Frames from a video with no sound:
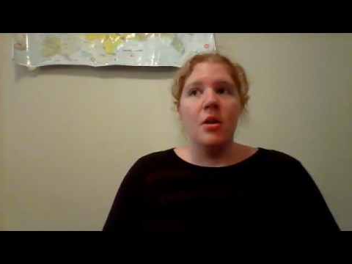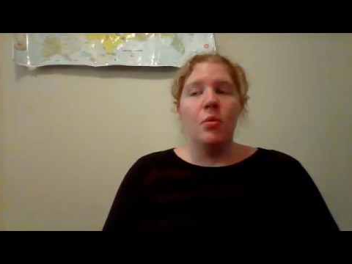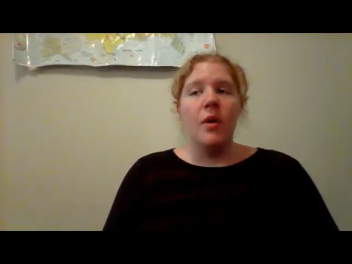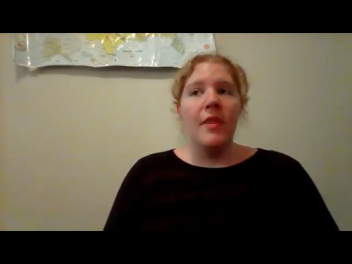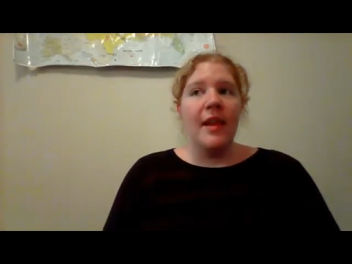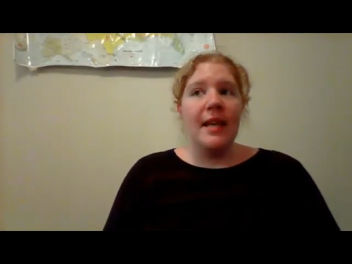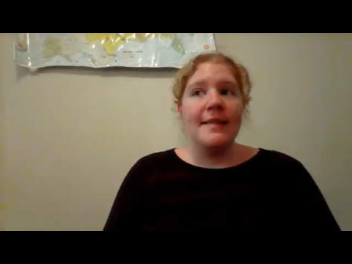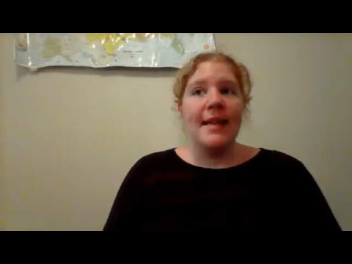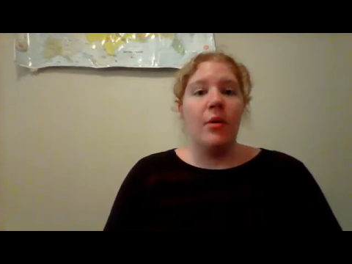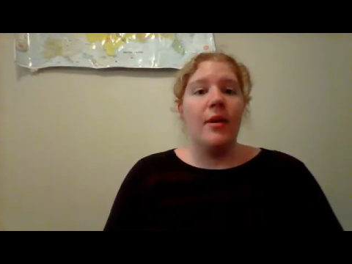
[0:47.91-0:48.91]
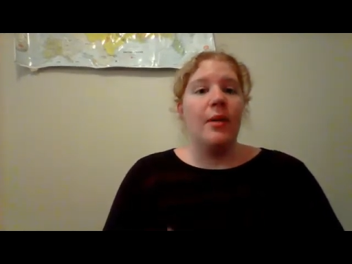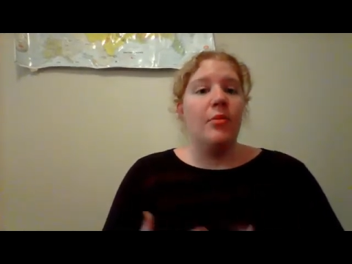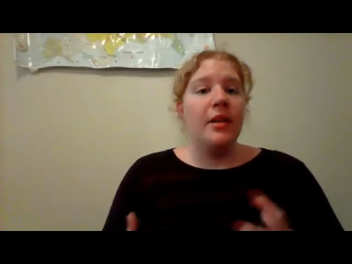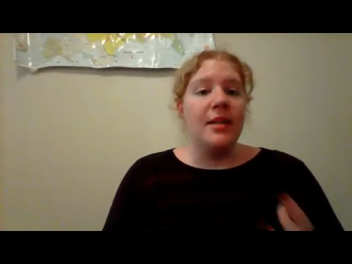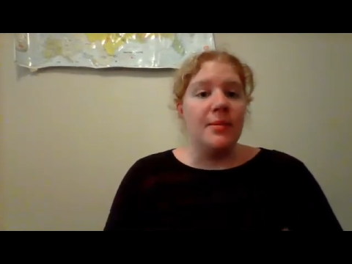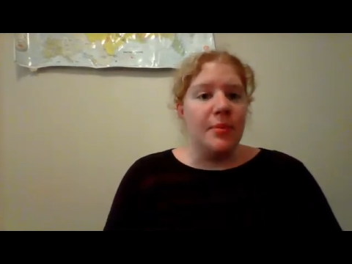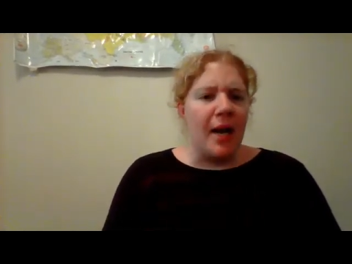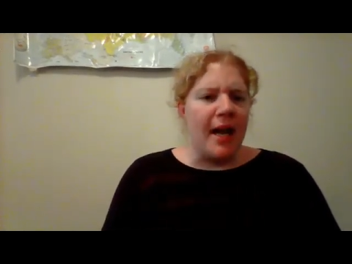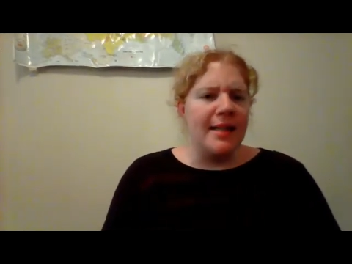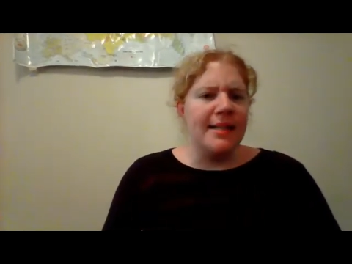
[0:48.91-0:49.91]
One thing is that when I'm really
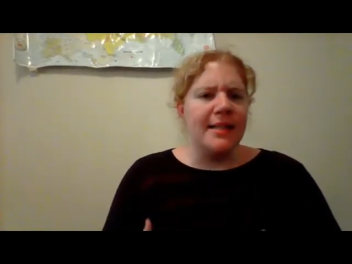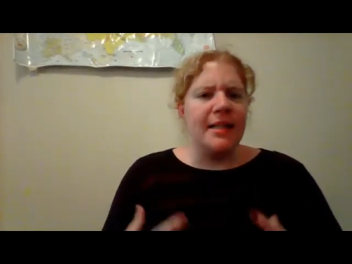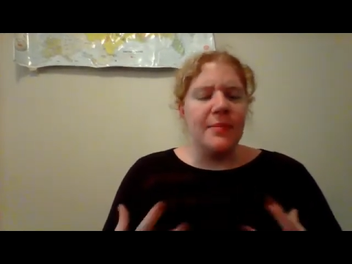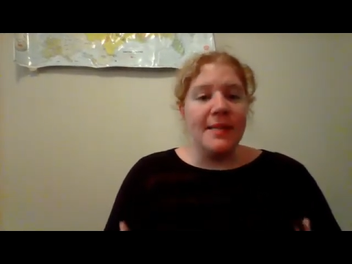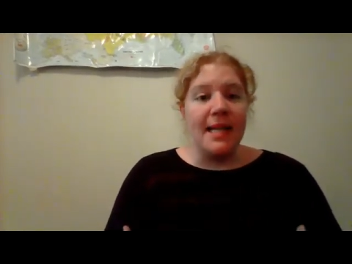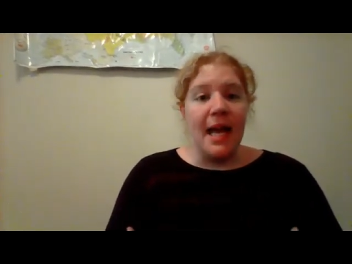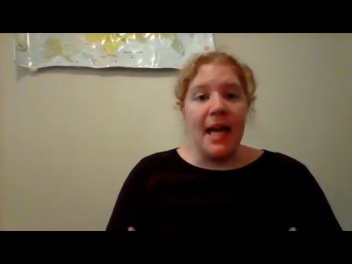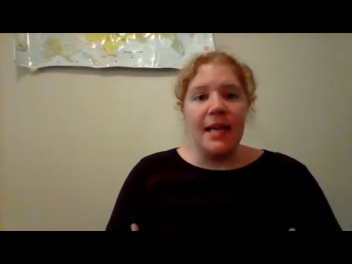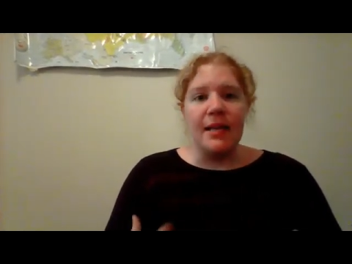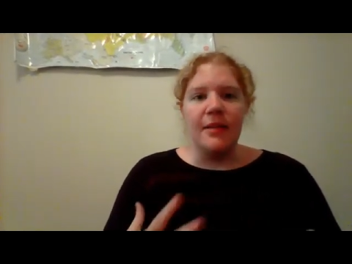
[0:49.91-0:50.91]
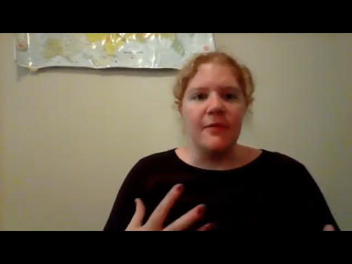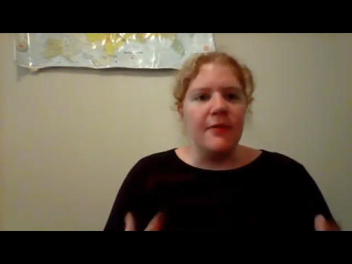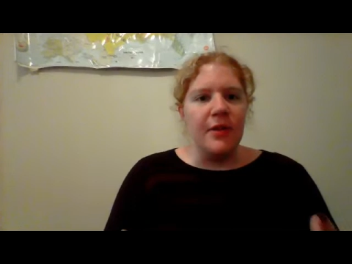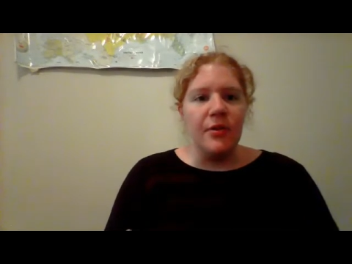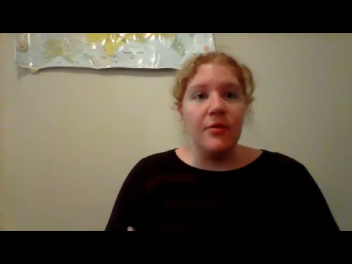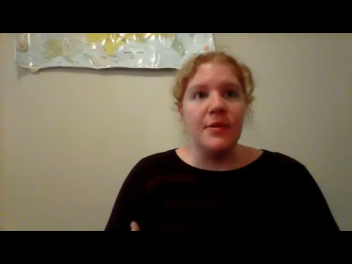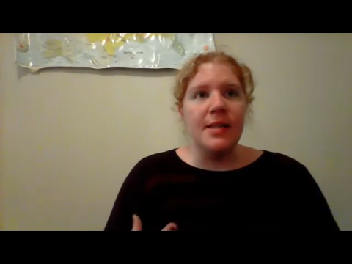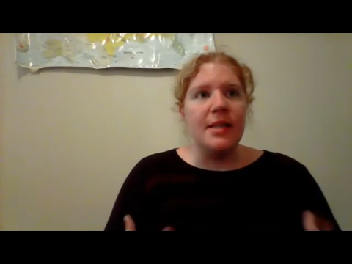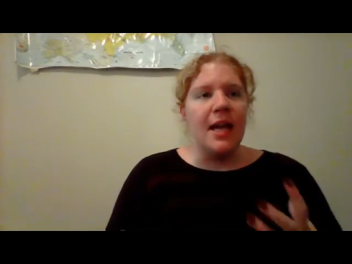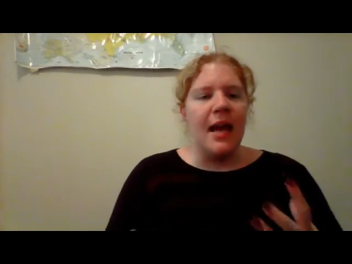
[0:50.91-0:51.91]
depressed and upset and confused
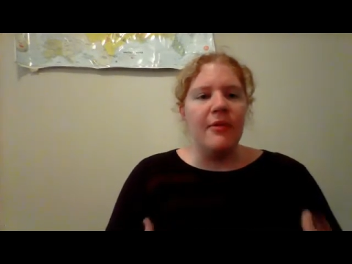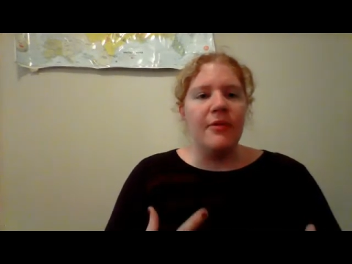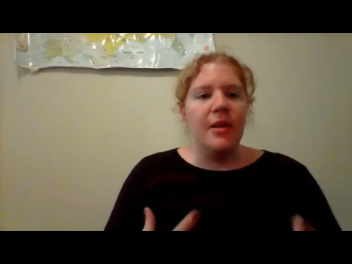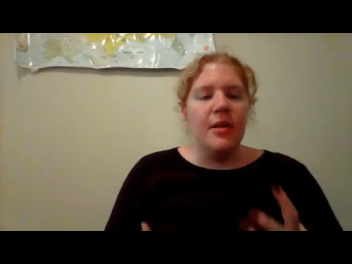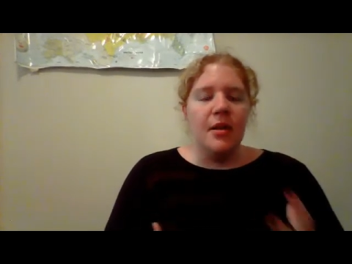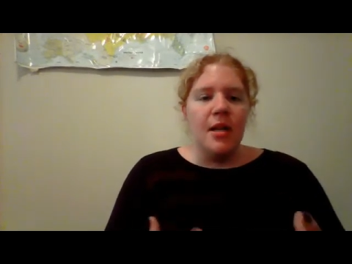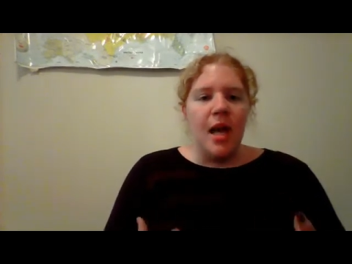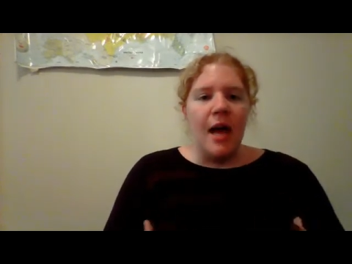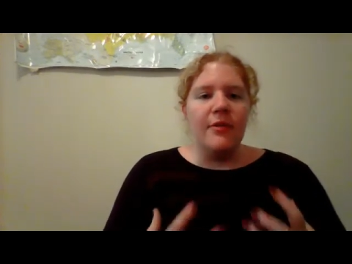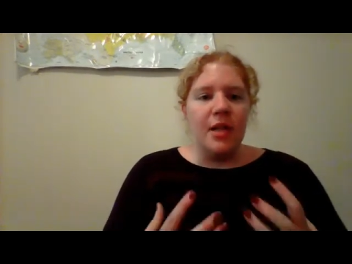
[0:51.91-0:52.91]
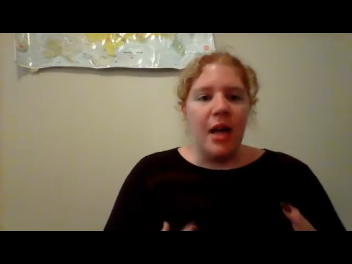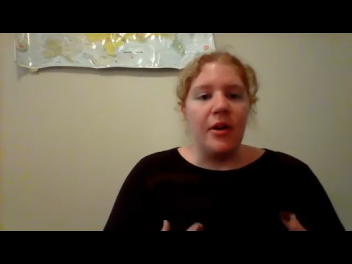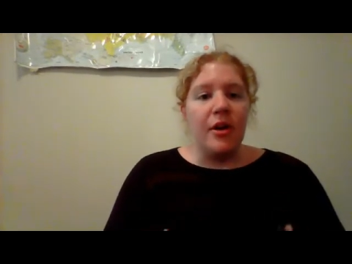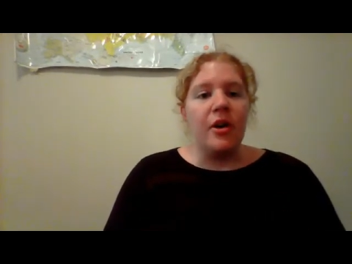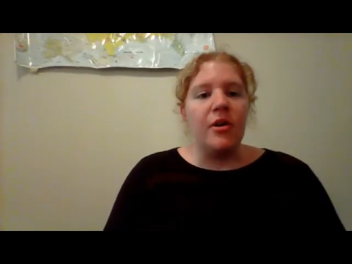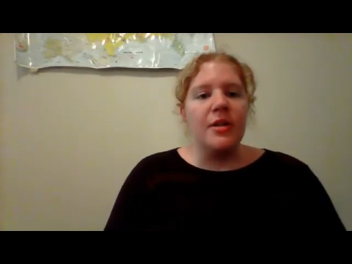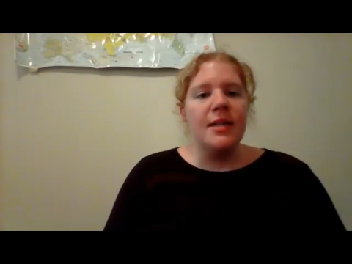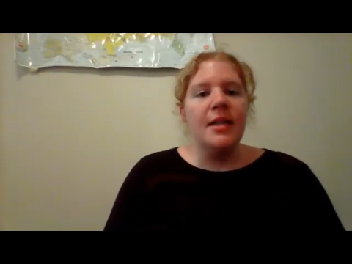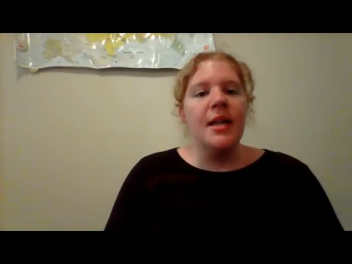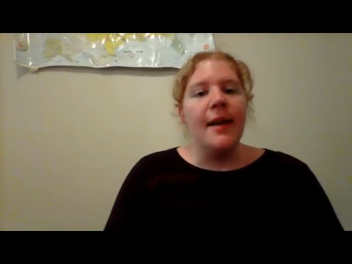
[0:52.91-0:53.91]
and have a lot of hurt,
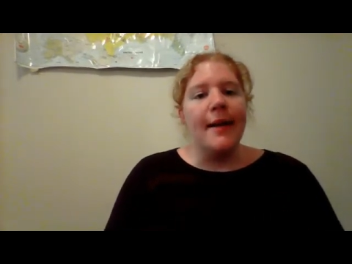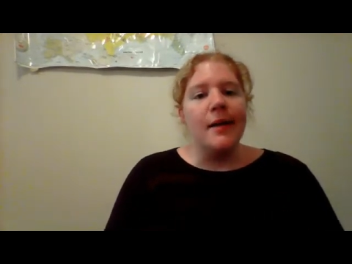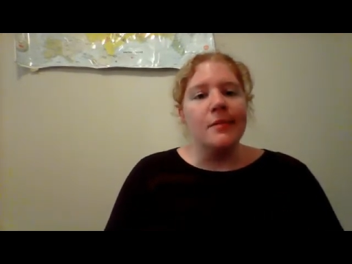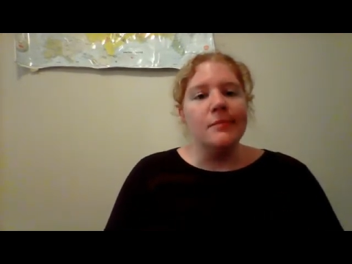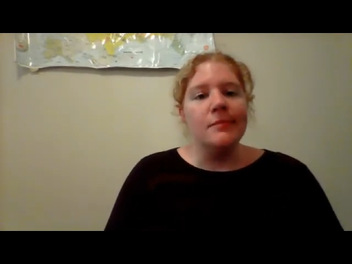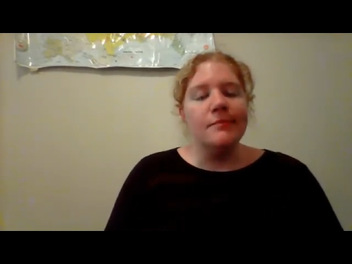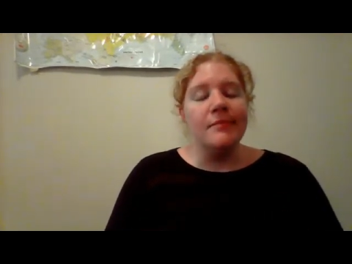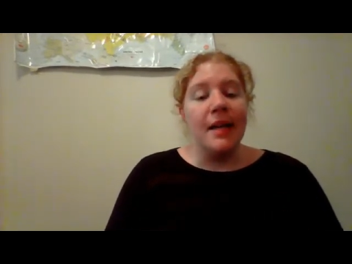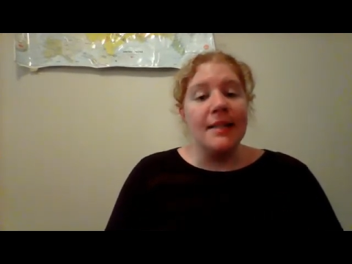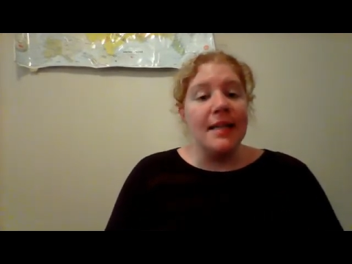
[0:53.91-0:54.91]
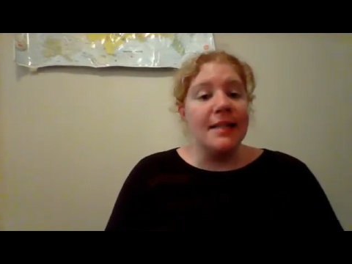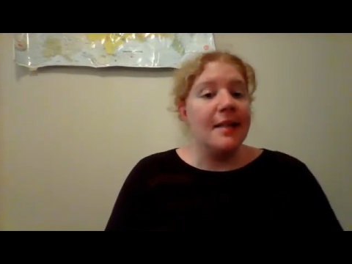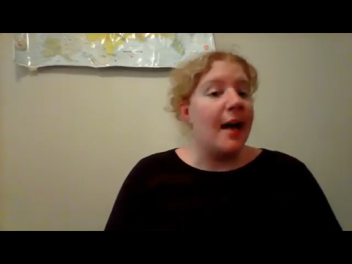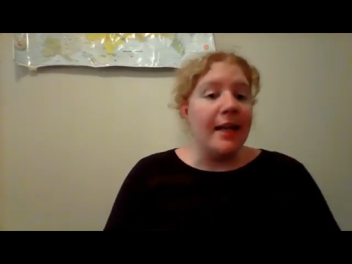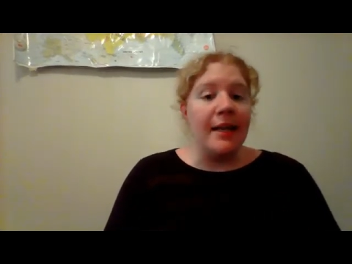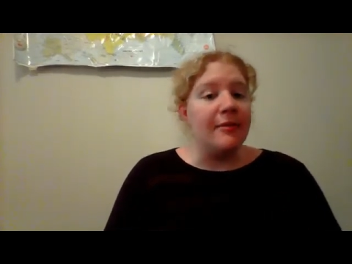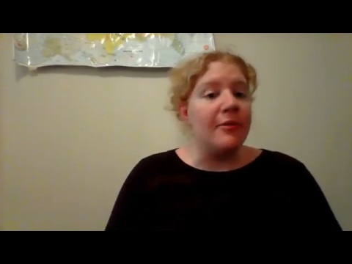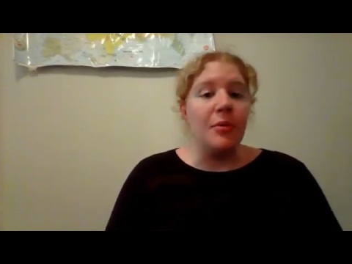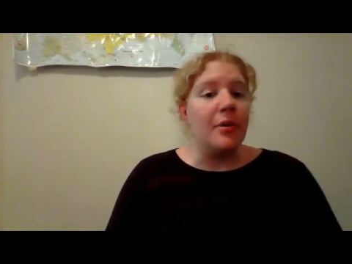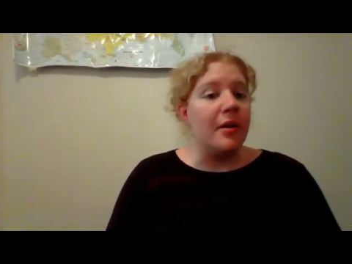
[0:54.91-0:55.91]
I tend to not eat
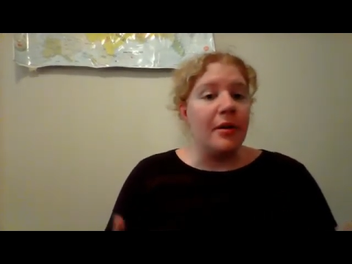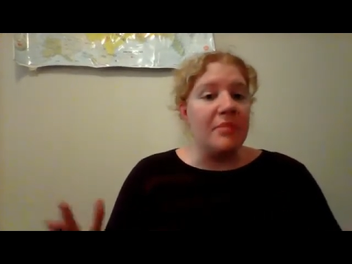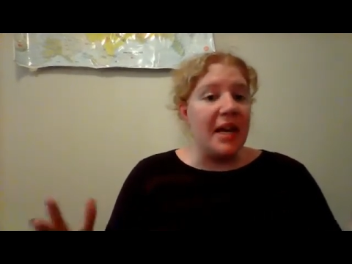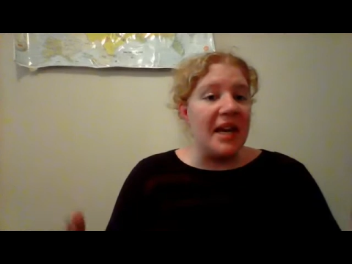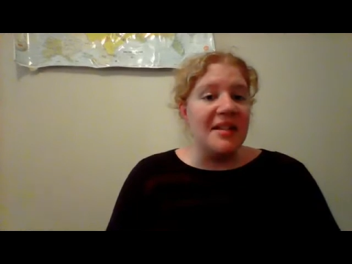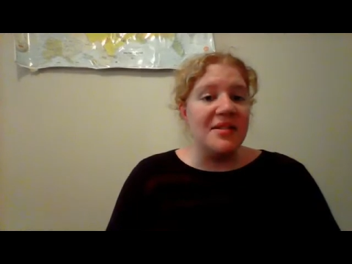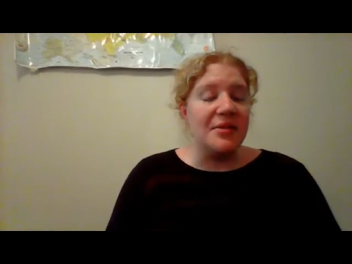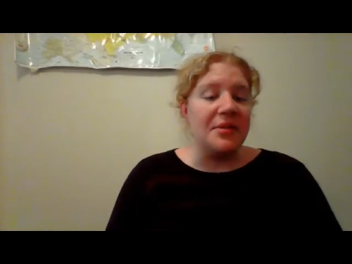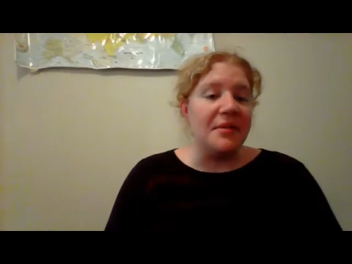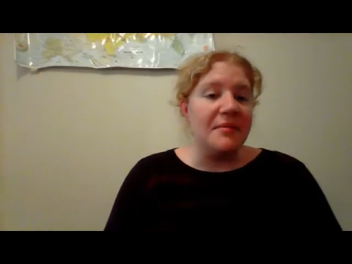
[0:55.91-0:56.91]
for days or